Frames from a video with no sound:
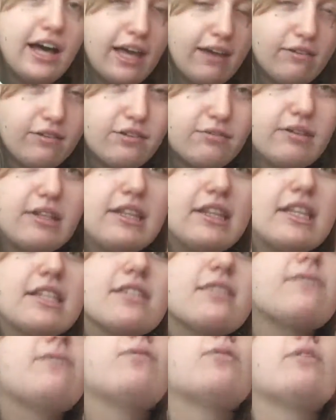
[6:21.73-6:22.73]
I have to read
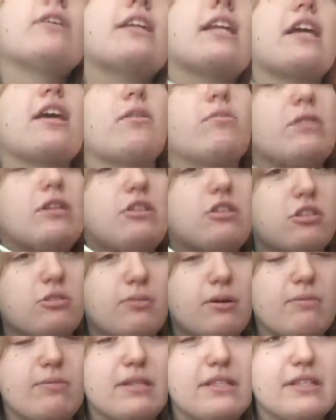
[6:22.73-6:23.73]
this for like a research
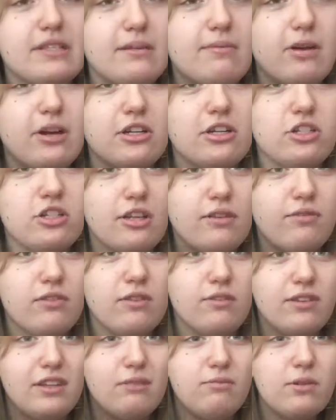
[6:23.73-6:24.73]
purpose because I'm auditioning for
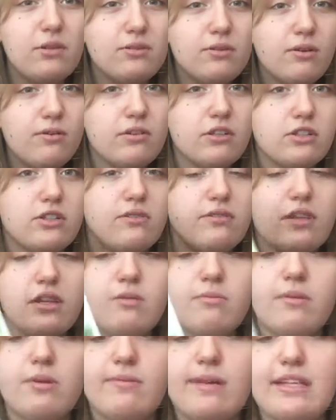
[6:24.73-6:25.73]
the musical version of Little
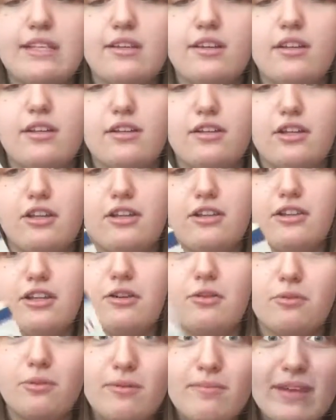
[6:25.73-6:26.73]
Mermaid, uh,
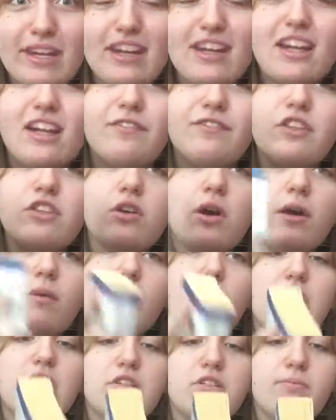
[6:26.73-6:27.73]
Little Woman, and so I
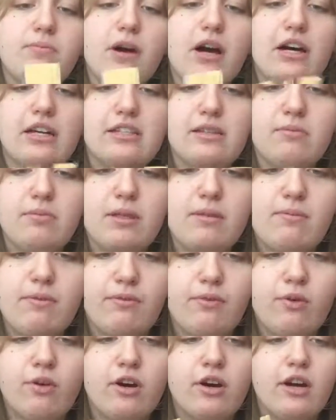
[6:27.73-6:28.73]
wanted to possibly
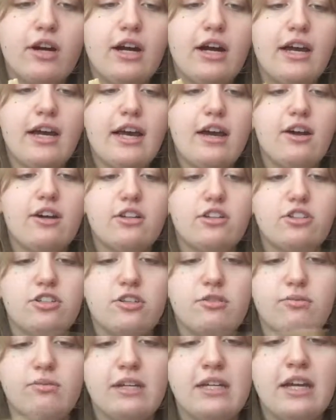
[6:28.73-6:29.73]
before I
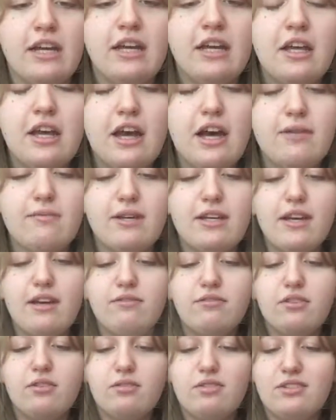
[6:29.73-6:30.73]
audition read it. I might
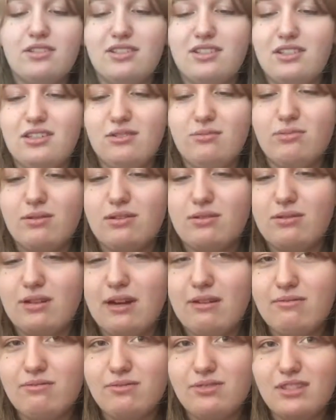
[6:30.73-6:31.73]
have to go the audiobook
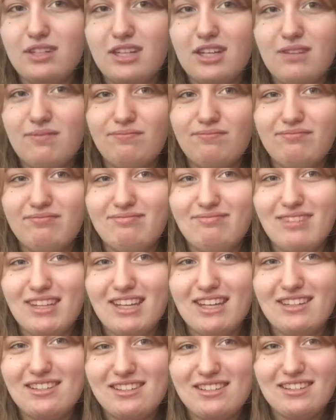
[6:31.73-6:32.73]
route for it
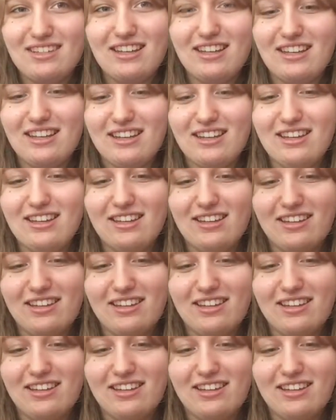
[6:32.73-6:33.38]
because uh,